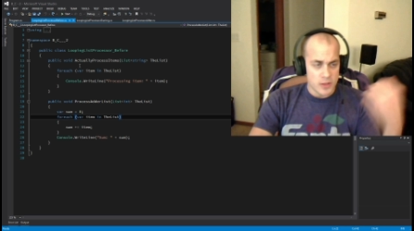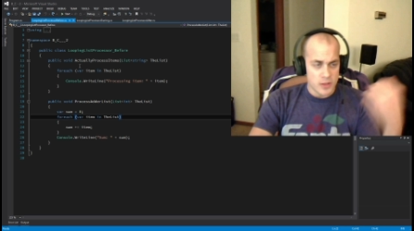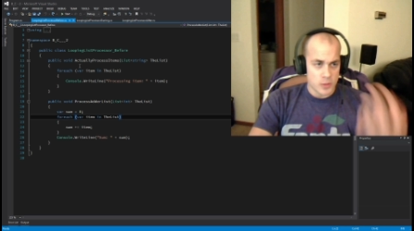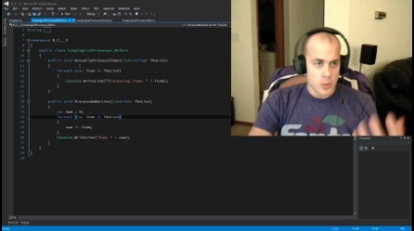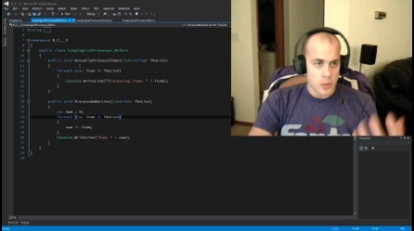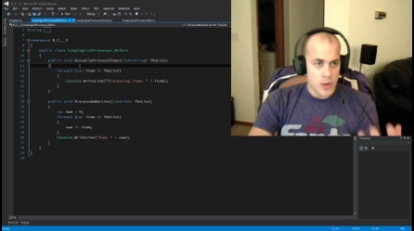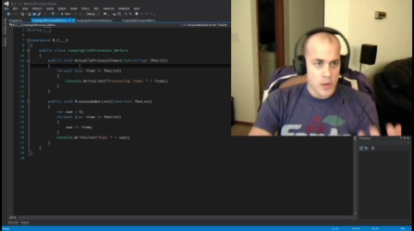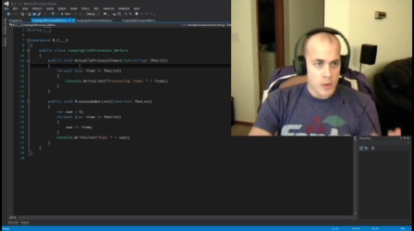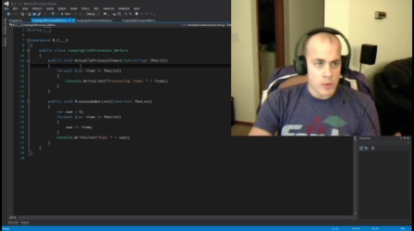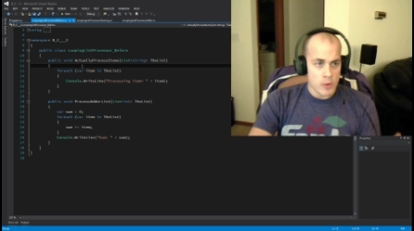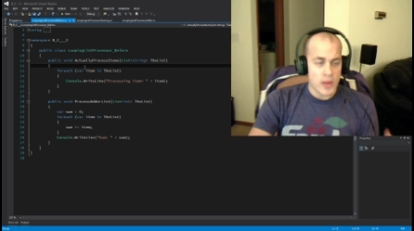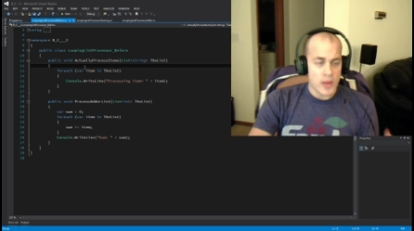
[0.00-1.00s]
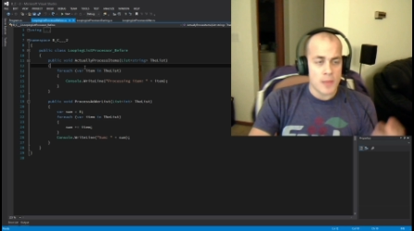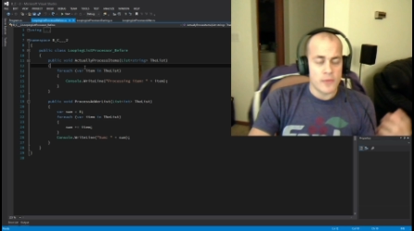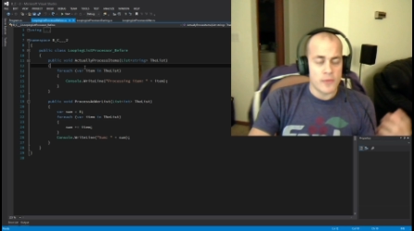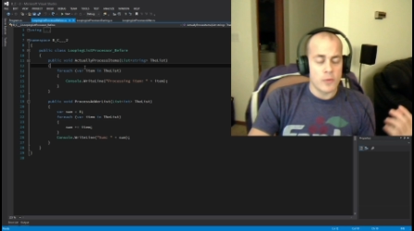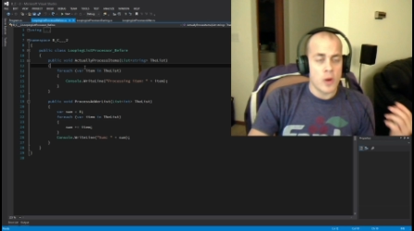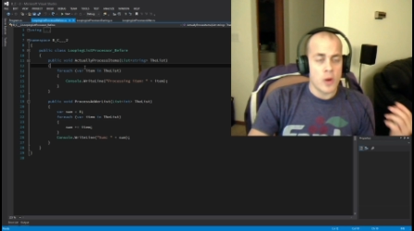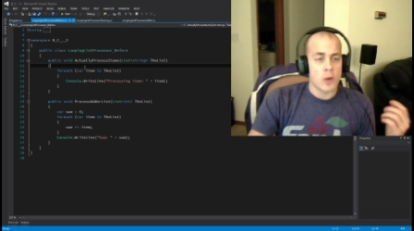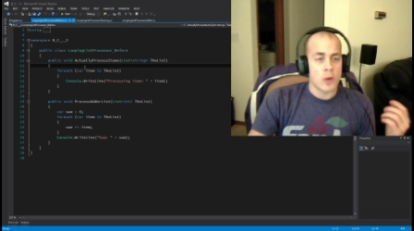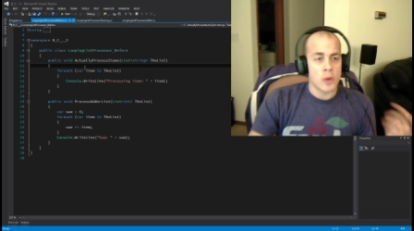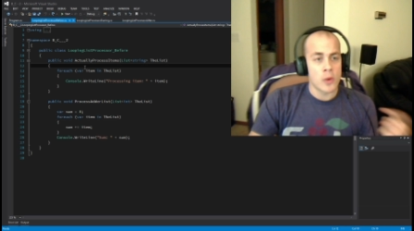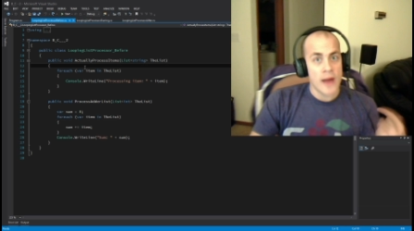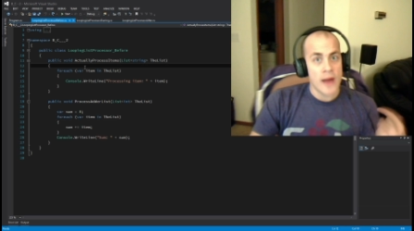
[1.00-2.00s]
This is where we, where we, at where
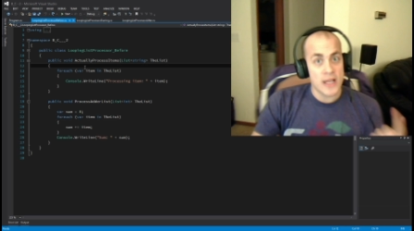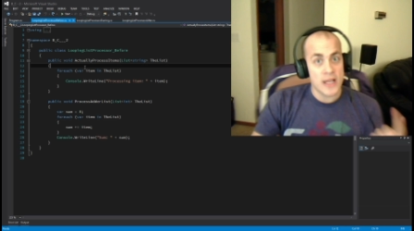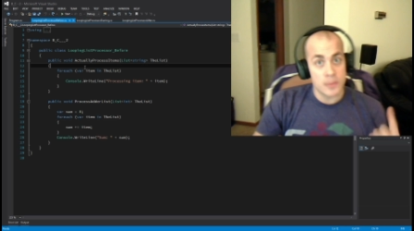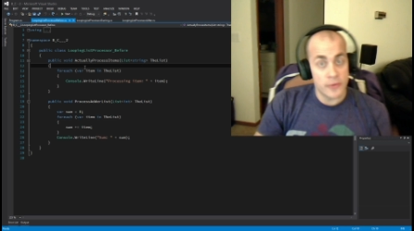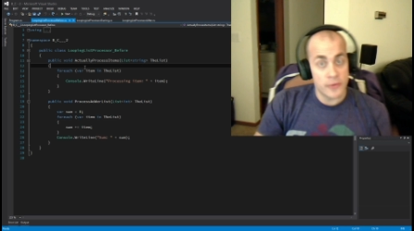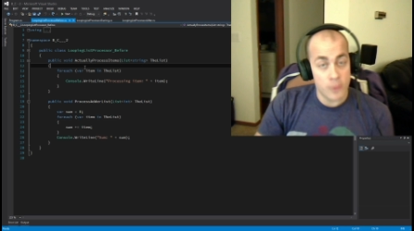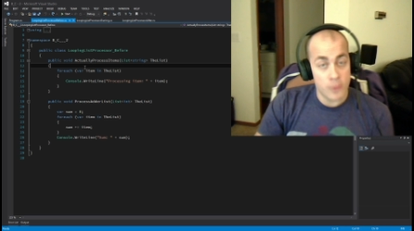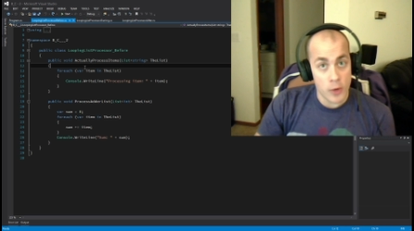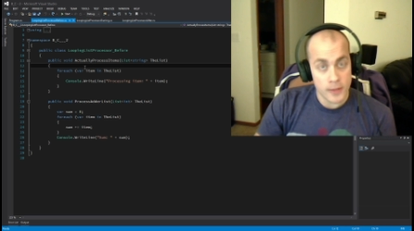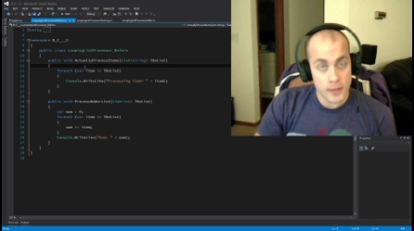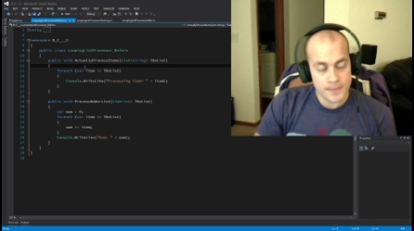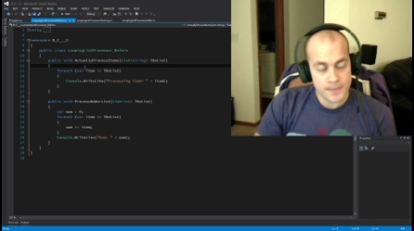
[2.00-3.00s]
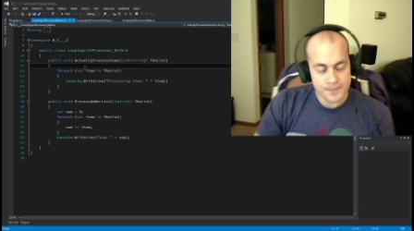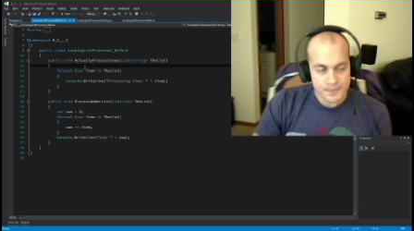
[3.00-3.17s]
we were at before.